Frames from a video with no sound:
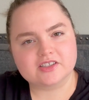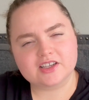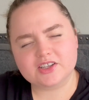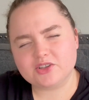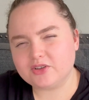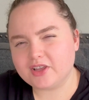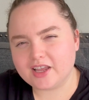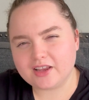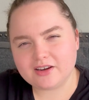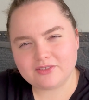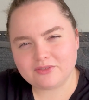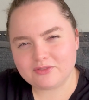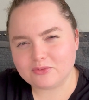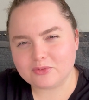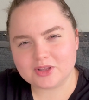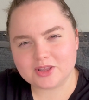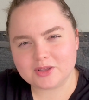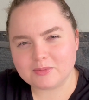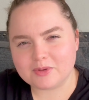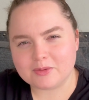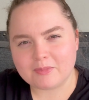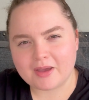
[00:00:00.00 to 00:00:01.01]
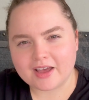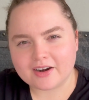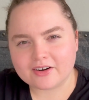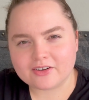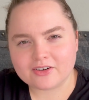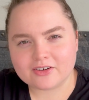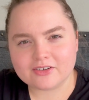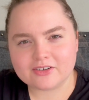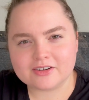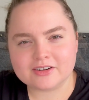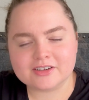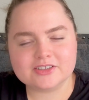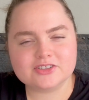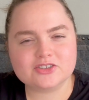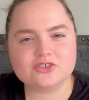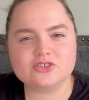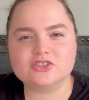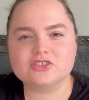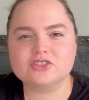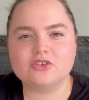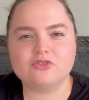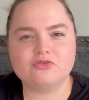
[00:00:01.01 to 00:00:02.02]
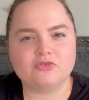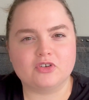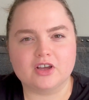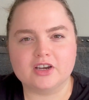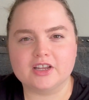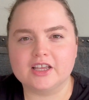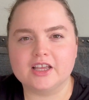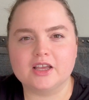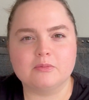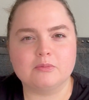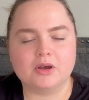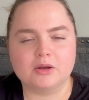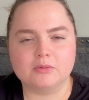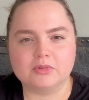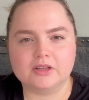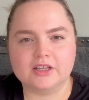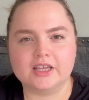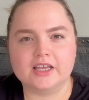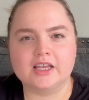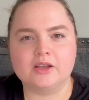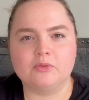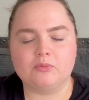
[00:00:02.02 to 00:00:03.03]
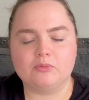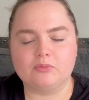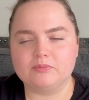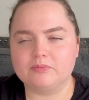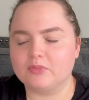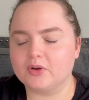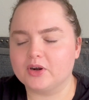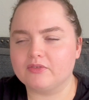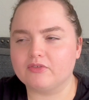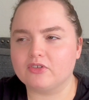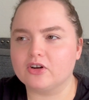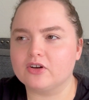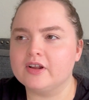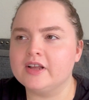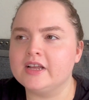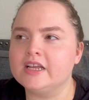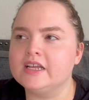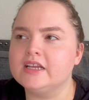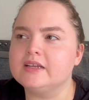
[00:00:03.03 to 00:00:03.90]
like you can't even really be mad at her because they're just so funny and bubbly and whatever.